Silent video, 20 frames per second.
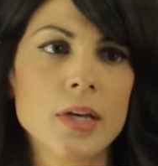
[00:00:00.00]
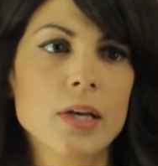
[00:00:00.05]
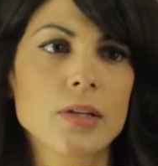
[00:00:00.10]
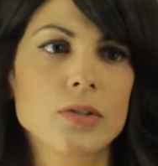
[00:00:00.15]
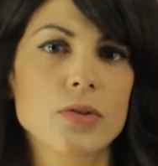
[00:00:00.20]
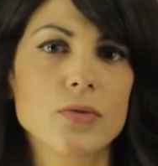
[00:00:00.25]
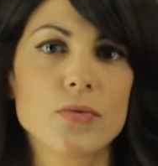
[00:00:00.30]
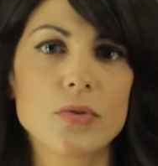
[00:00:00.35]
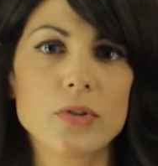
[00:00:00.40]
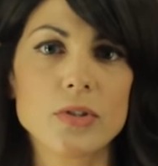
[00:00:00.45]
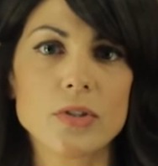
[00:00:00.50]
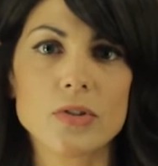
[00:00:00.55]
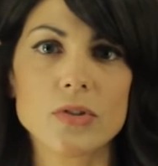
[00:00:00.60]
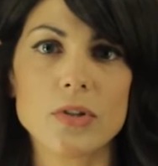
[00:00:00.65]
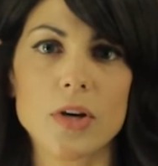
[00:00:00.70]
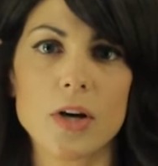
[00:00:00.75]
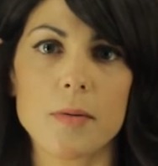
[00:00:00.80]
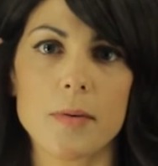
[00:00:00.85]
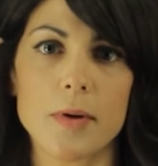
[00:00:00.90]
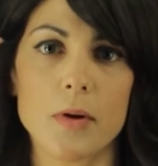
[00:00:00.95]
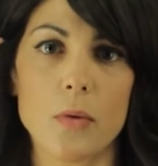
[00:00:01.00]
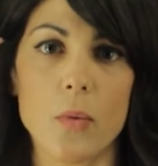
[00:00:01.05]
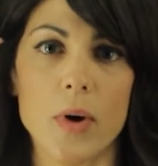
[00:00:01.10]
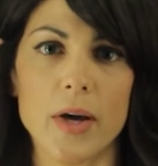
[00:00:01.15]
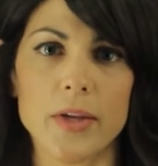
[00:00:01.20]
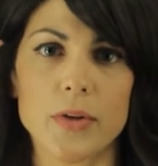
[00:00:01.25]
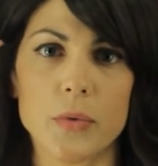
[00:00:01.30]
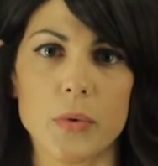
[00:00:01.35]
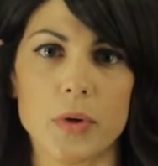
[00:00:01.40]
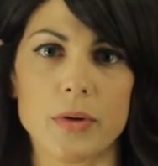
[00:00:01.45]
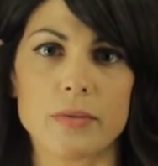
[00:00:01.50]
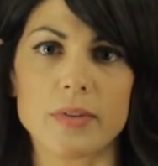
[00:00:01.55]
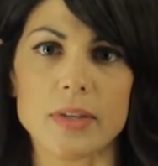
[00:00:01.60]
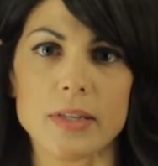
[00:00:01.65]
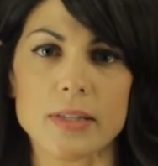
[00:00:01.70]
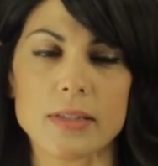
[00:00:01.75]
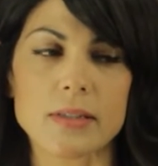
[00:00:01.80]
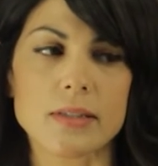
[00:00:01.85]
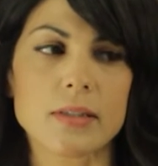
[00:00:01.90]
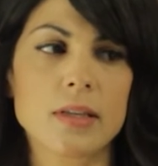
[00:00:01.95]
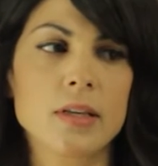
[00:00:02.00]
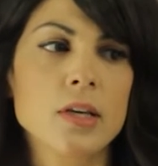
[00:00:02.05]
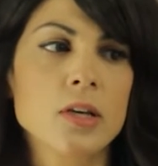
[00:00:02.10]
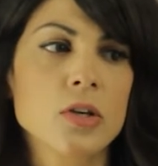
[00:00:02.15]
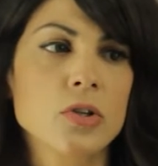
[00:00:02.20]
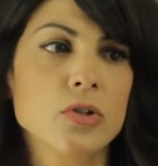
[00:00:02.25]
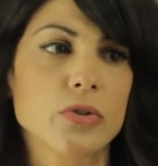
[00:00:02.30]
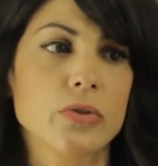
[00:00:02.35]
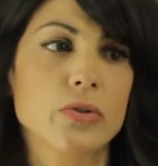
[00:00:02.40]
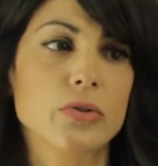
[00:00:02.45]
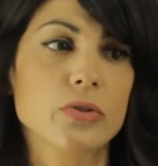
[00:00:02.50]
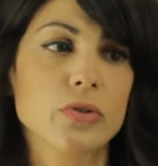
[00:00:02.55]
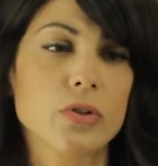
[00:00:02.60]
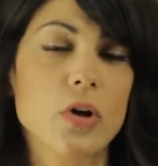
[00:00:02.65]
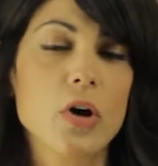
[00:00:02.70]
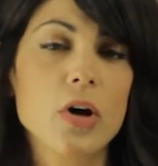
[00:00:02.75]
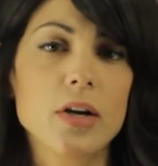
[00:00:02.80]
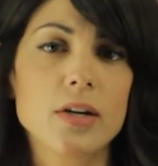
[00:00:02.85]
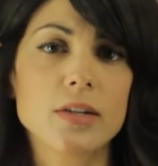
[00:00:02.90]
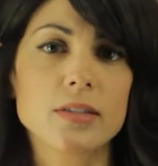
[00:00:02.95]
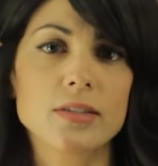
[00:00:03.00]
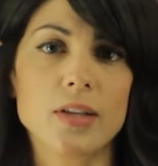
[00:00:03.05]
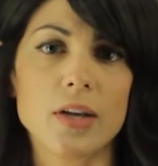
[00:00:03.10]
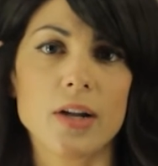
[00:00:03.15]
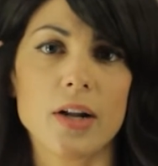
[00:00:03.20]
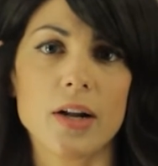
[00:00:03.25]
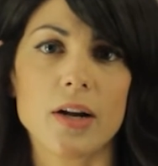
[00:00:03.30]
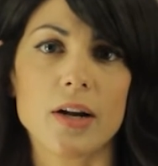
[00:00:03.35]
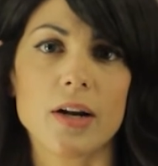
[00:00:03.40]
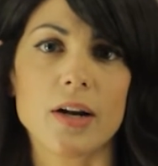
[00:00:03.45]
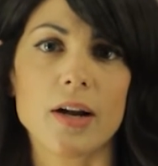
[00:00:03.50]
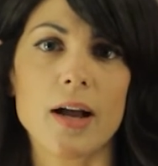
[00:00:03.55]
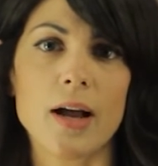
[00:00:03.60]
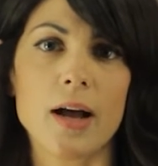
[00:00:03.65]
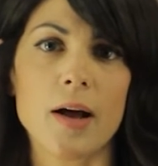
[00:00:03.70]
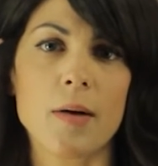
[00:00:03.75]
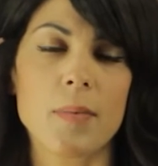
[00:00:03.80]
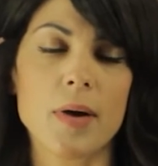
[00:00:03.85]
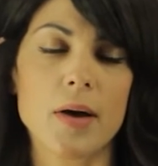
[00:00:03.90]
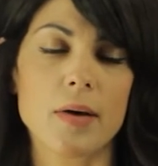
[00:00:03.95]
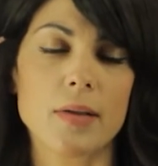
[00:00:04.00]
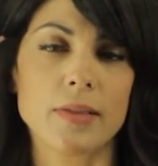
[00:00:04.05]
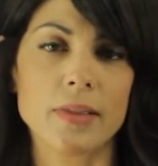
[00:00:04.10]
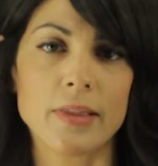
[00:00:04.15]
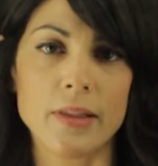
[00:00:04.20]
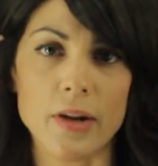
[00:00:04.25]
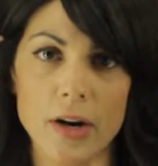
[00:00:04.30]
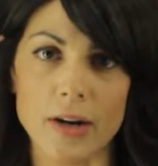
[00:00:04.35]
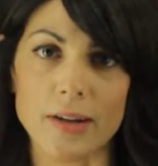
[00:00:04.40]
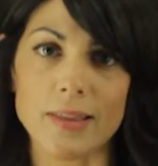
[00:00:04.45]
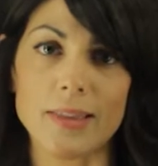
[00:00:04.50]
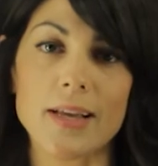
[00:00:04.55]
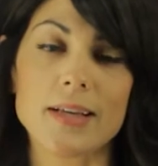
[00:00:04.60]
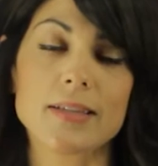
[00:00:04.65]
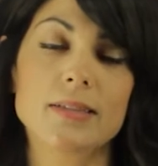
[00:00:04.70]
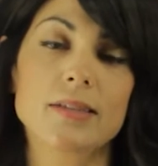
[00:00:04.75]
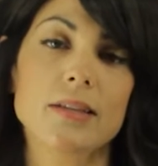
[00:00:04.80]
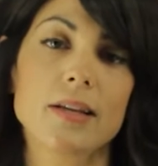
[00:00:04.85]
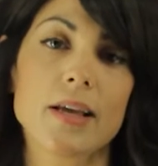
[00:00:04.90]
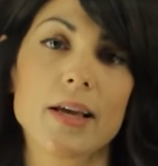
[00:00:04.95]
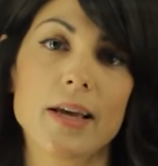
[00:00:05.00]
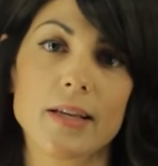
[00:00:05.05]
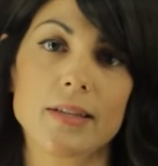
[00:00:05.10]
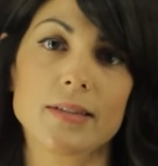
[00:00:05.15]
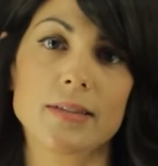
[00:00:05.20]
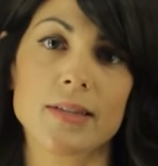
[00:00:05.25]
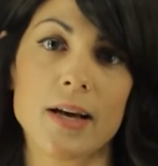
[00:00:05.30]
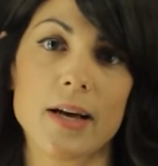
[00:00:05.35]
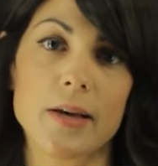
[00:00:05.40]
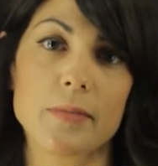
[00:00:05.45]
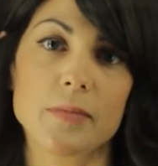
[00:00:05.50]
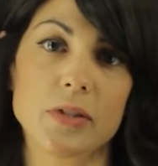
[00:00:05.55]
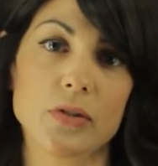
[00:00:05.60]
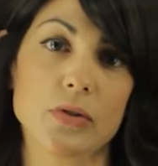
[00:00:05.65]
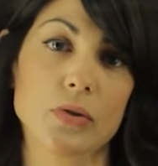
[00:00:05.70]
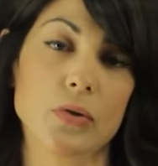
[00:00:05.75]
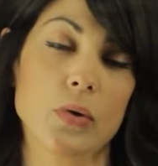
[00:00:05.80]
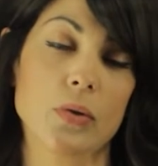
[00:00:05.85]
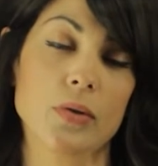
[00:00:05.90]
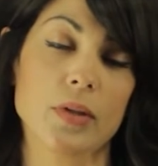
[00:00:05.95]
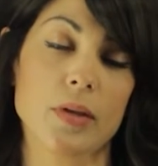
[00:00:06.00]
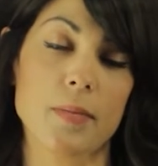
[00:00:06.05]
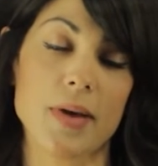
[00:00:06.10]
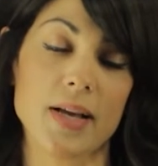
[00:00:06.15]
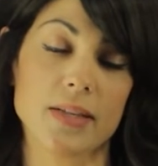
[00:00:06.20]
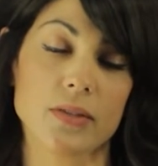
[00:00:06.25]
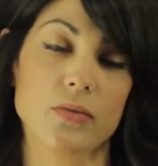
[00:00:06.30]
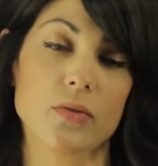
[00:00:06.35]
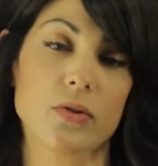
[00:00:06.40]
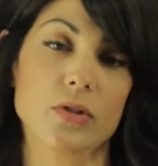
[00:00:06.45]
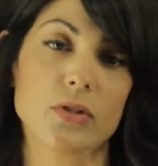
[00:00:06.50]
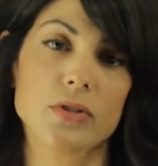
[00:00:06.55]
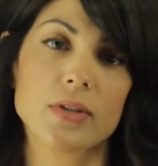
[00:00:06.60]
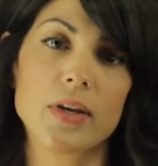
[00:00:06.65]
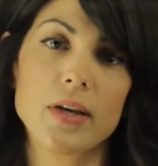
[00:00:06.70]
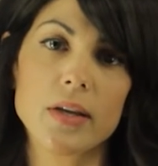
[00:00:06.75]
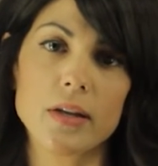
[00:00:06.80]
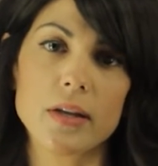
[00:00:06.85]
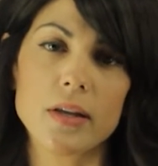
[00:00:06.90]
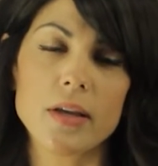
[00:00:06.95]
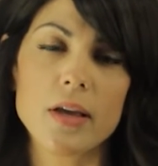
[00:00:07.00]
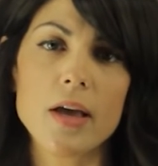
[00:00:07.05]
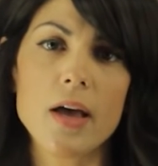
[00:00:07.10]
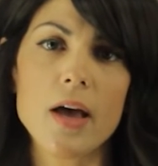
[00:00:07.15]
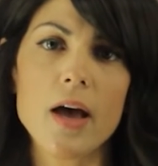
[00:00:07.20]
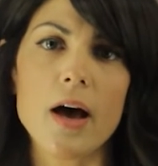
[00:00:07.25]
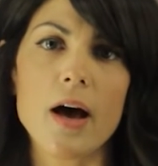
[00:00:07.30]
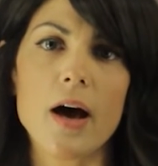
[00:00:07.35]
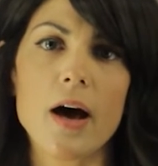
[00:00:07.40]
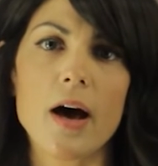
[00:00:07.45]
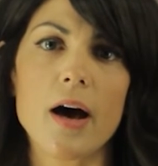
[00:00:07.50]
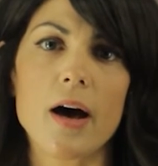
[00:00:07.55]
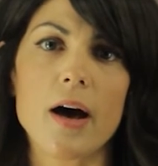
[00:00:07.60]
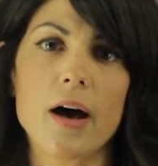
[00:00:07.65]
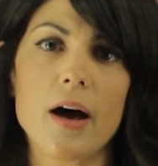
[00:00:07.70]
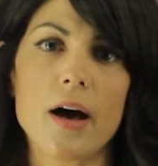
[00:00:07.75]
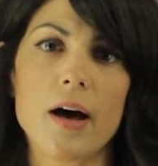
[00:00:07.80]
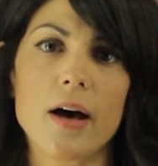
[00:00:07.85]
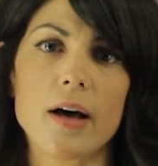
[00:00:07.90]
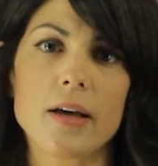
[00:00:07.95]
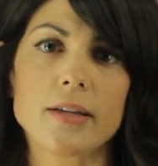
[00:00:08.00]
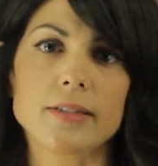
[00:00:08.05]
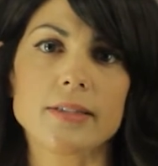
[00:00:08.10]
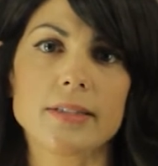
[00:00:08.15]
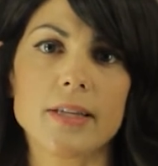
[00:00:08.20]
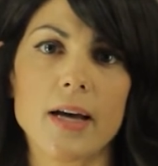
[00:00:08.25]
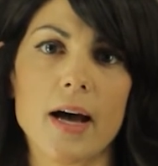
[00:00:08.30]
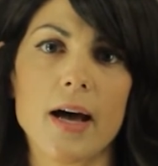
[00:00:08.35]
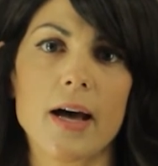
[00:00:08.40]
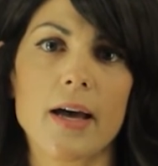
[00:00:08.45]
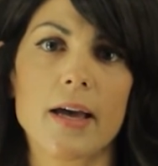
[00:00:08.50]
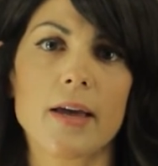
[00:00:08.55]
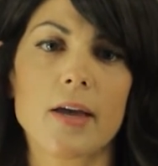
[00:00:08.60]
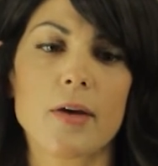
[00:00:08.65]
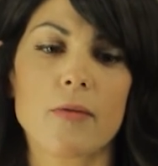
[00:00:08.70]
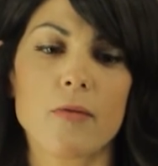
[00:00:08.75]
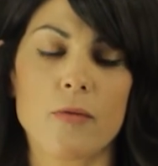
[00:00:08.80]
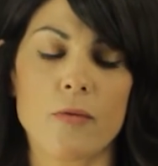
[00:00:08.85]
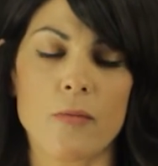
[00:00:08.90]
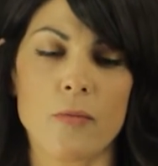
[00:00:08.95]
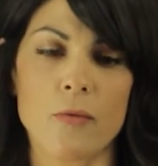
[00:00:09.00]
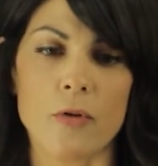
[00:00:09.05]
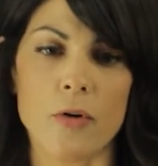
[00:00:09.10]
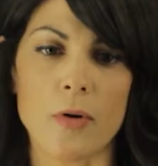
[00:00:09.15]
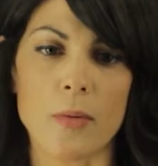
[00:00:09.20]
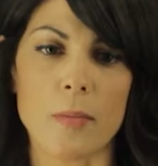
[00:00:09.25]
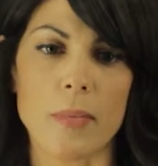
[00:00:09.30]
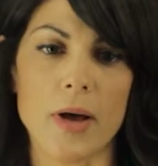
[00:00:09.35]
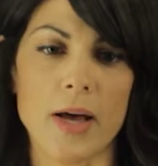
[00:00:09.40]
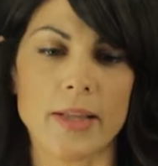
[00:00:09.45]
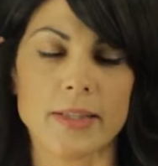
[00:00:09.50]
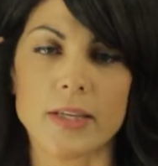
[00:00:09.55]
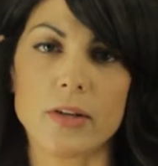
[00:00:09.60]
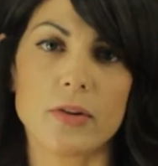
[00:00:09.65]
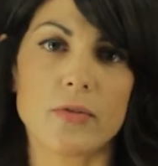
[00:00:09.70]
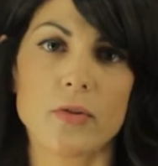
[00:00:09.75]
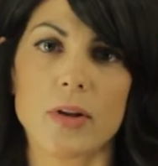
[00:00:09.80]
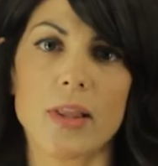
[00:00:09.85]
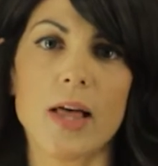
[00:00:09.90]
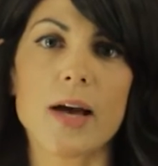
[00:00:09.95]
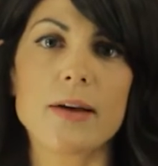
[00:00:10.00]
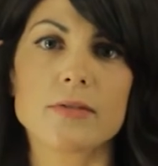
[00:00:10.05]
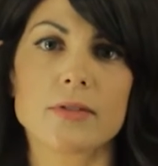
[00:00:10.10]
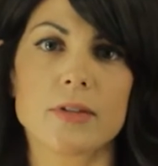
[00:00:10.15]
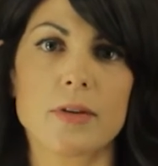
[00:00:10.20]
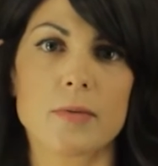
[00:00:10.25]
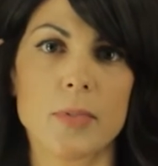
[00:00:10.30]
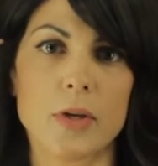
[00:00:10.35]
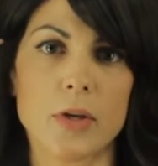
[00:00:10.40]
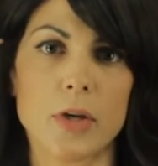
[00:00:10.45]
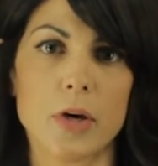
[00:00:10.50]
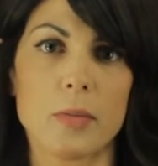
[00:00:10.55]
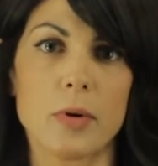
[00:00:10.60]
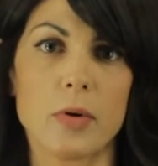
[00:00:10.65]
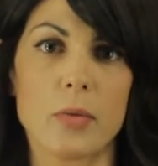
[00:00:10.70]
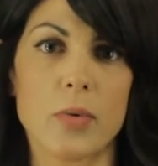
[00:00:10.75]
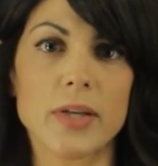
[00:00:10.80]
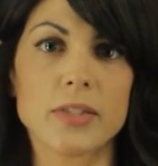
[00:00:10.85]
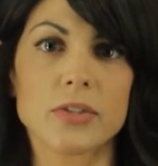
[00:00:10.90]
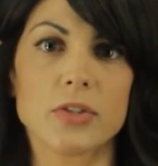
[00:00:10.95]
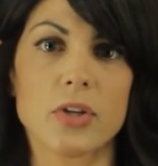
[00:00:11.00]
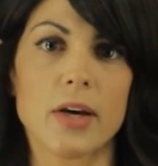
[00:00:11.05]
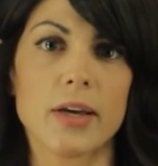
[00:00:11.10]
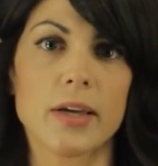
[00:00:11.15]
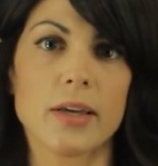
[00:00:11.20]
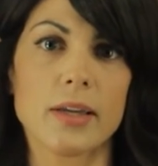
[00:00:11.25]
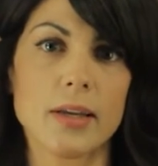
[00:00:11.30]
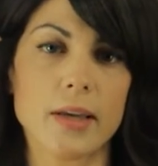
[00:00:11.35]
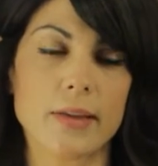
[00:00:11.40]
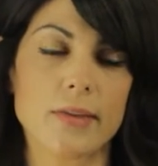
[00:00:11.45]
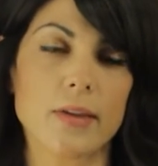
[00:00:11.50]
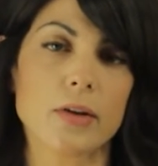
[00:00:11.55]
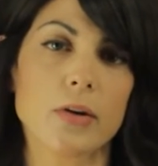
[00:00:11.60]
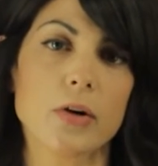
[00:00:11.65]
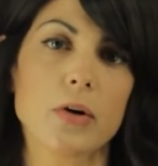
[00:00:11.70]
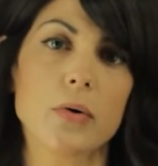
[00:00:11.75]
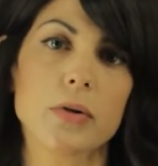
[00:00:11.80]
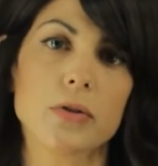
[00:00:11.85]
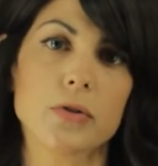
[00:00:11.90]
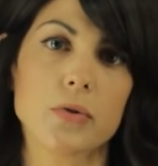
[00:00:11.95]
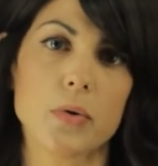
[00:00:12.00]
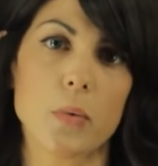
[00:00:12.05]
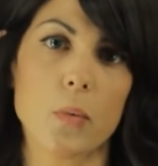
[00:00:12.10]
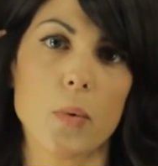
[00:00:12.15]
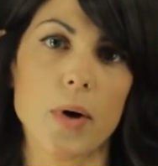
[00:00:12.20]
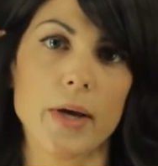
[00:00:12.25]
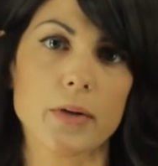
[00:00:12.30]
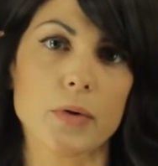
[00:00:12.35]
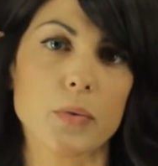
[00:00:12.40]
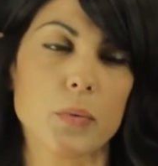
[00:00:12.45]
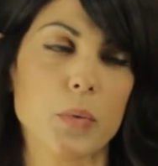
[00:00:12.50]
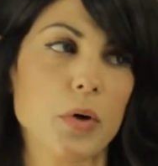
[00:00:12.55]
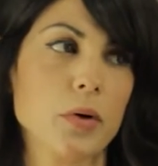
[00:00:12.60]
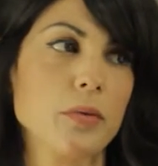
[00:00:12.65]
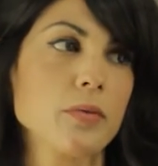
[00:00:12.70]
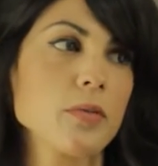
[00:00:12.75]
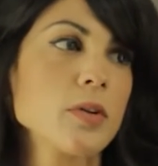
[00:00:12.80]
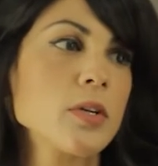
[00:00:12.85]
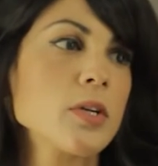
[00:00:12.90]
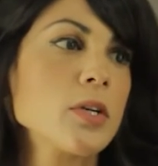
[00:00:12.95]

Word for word: So first, let's talk about a white dwarf is. So stars that are about there are less than eight times so the mass of our sun uh, die from at the end of their lives. They become a red giant and then go into a white dwarf.